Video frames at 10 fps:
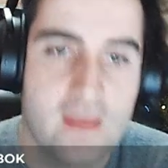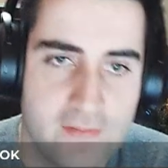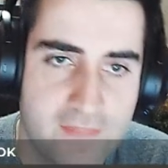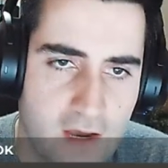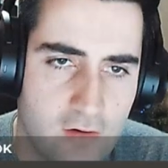
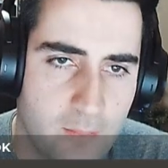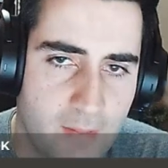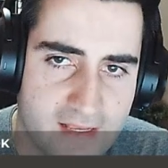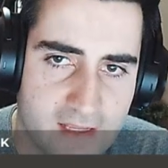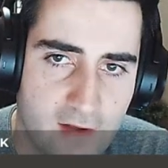Now,
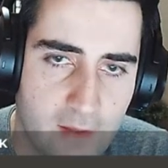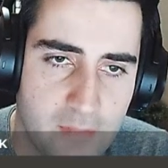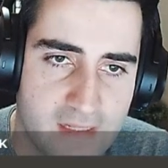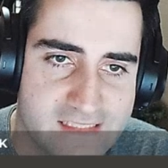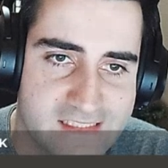black cannot
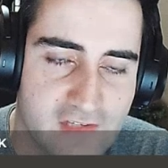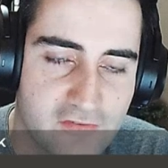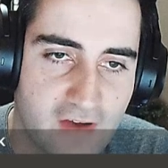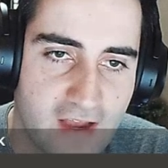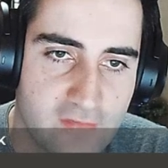play
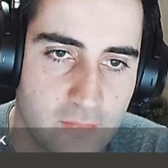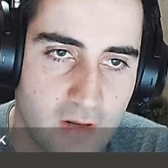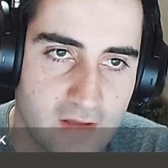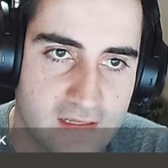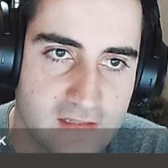c5,
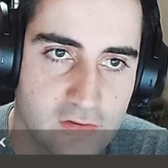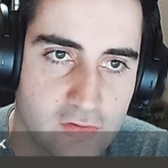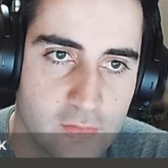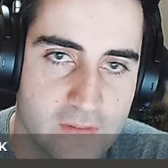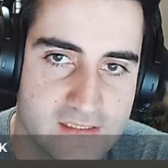blocking the
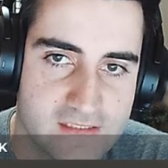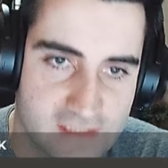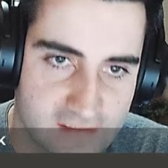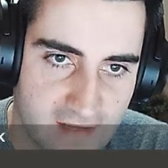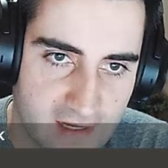queen's
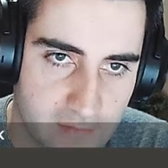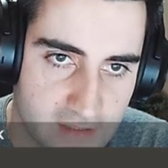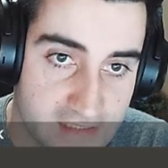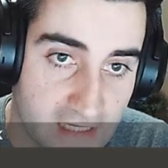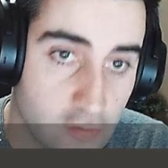attack,
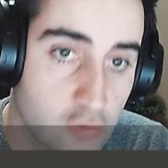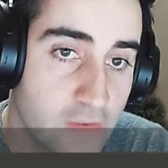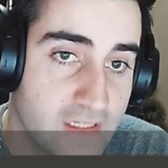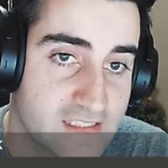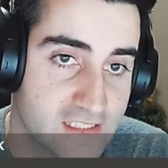because I go
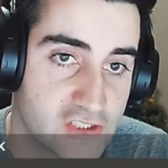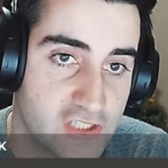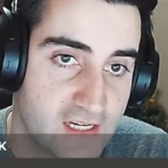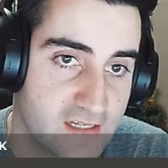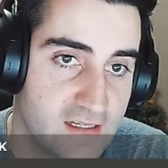queen e6
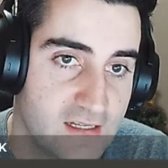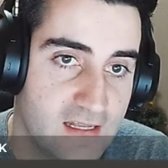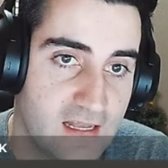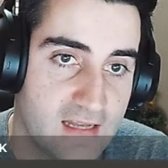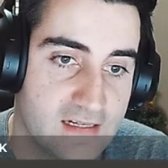check,
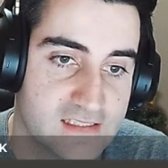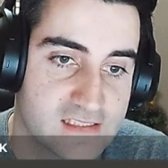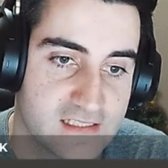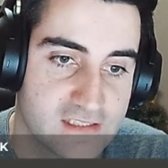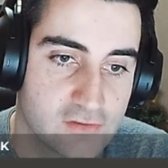and this
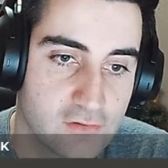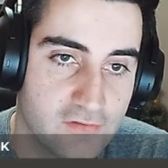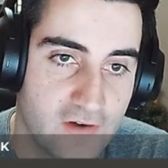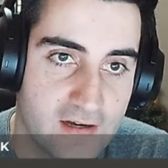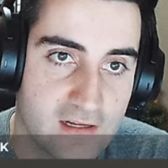leads to a
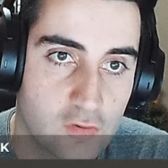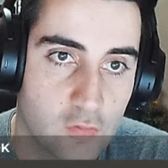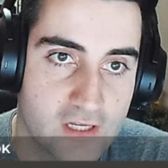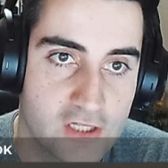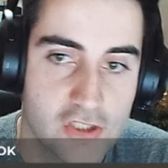very
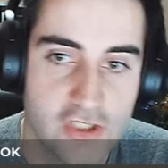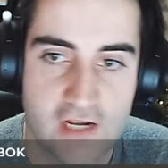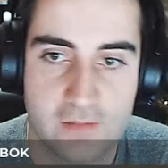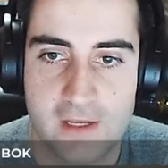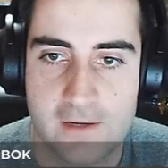quick
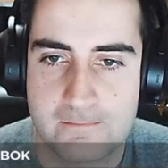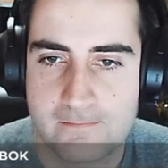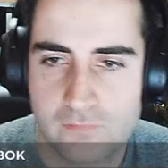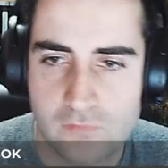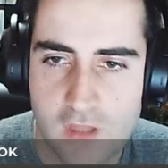checkmate.
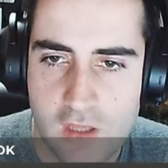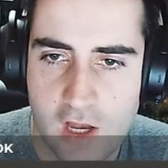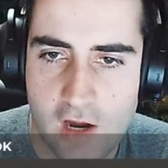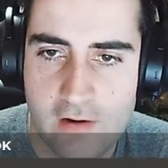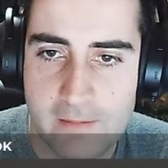
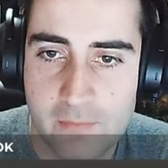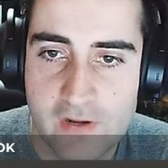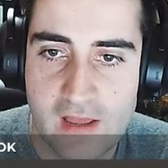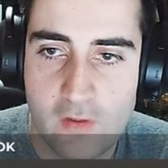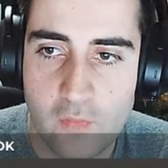Alright,
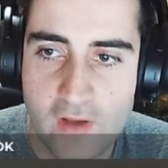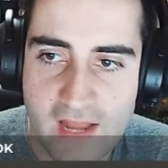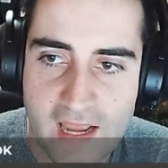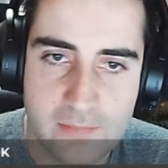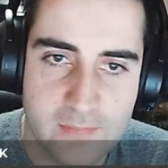but what
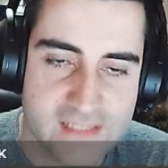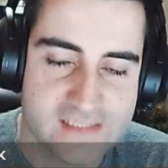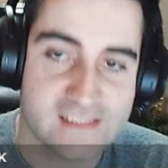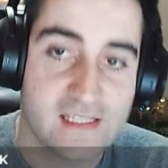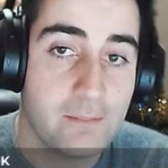I had missed
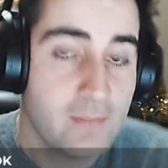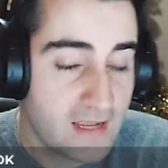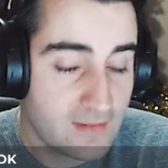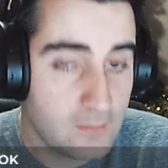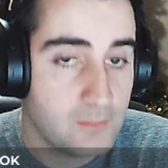is that
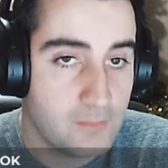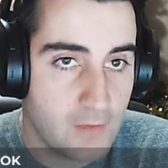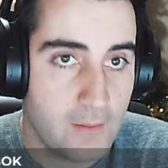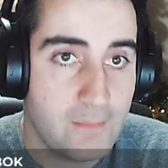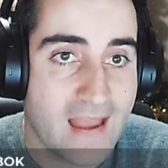
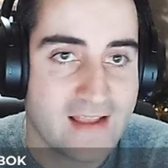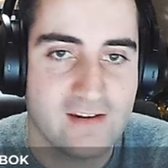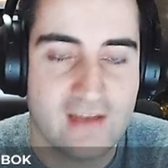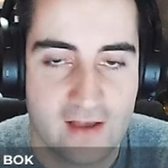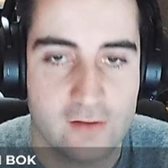M3GAN,
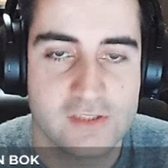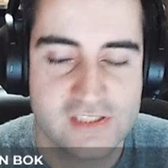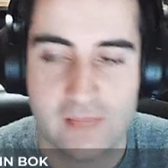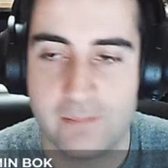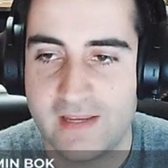I almost
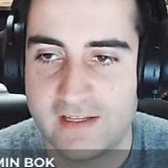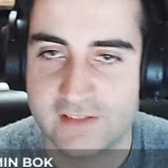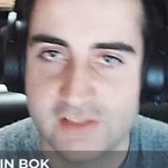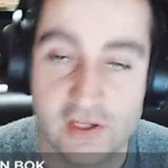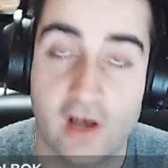said
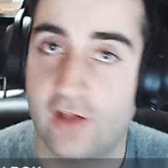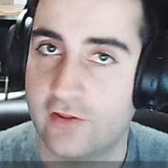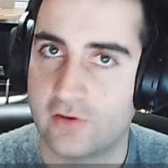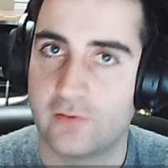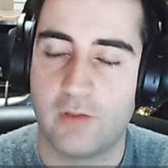Mittens, the
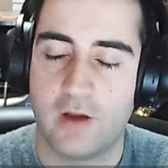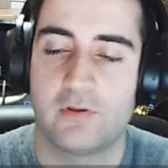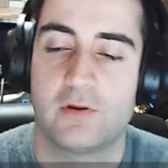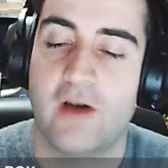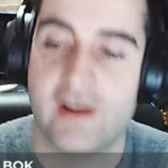other
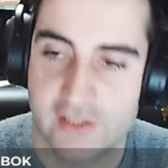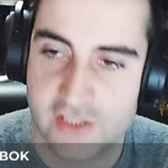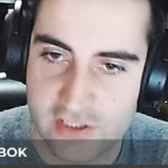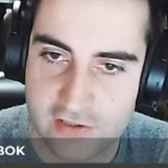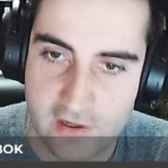popular bot on
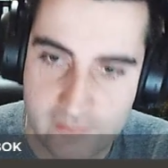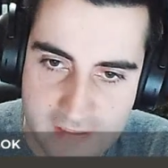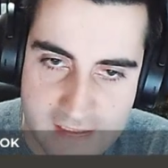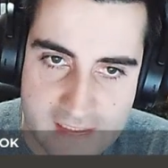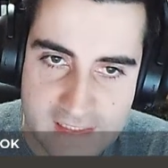chess.com,
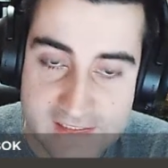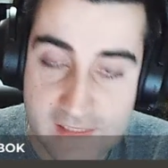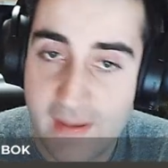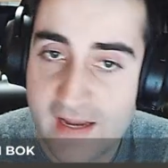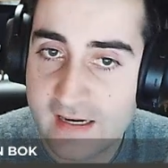is that
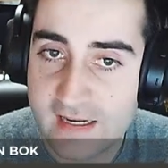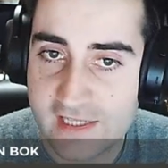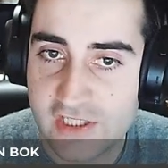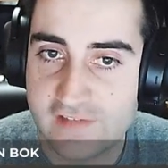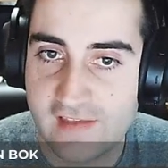M3GAN can
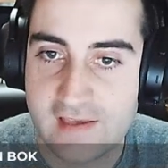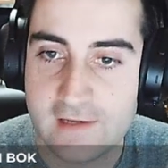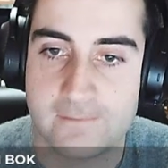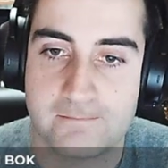actually take here.